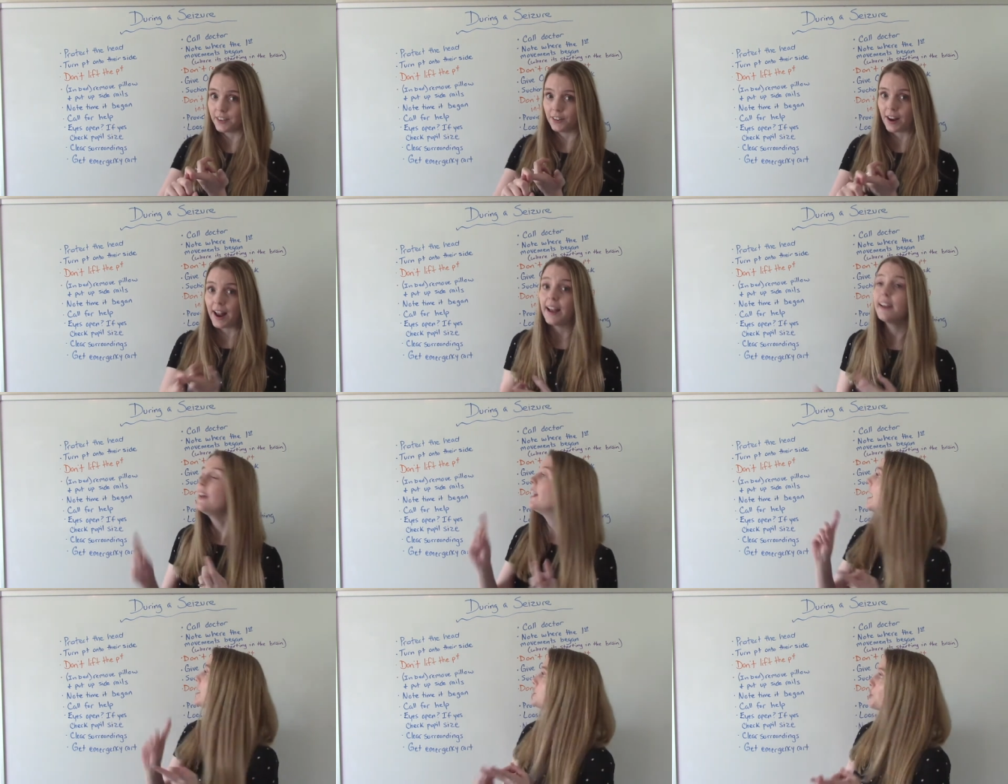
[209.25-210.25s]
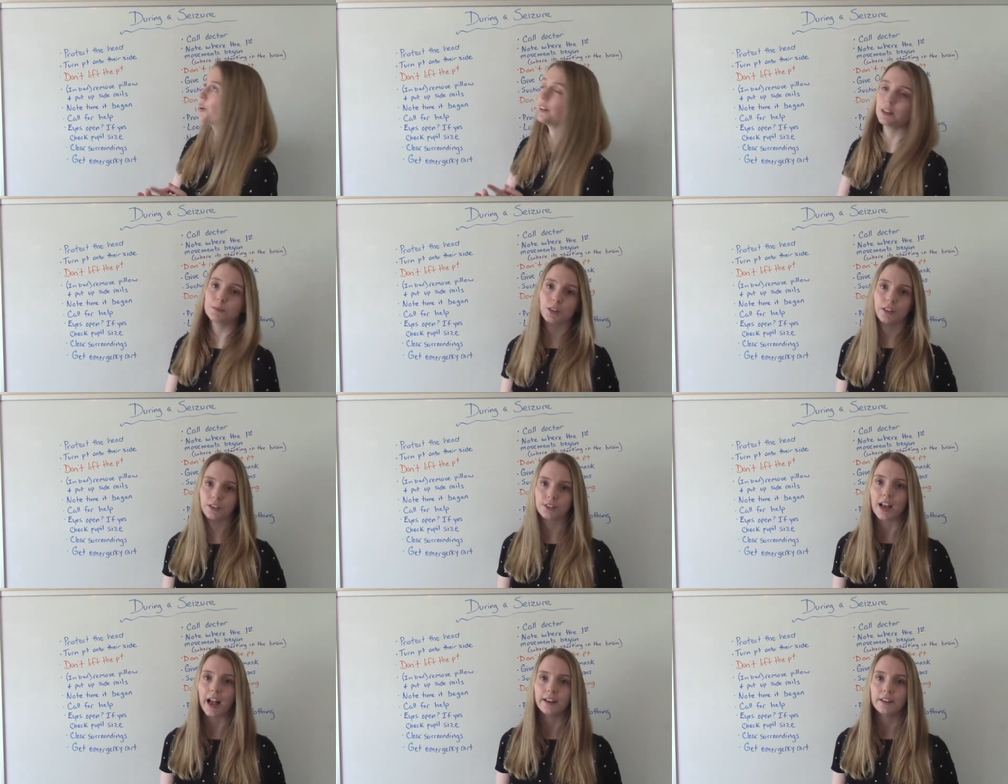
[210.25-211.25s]
their head and turning them to their
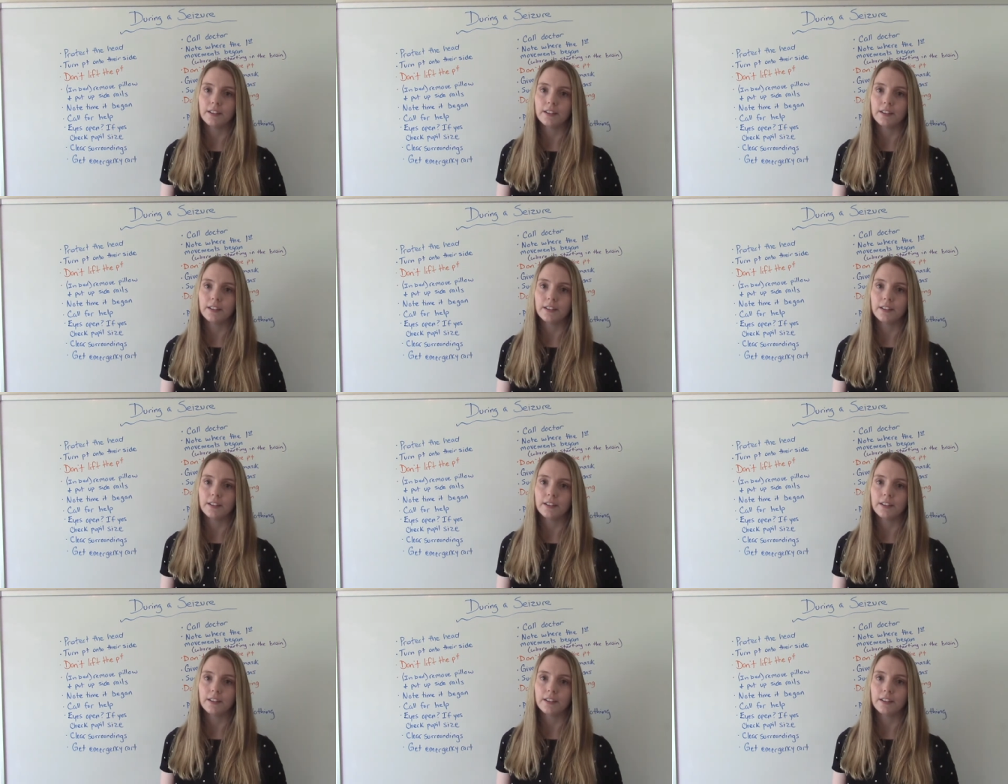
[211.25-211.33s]
side.